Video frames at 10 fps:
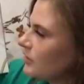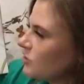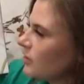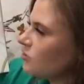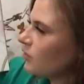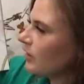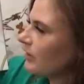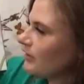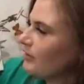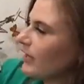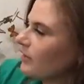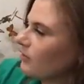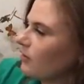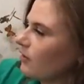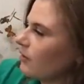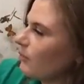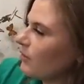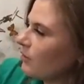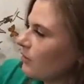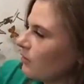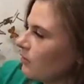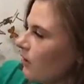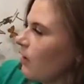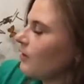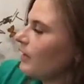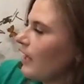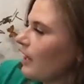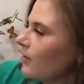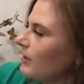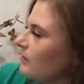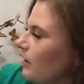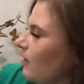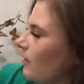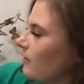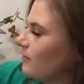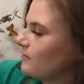She drinks nectar with her long, hairy tongue.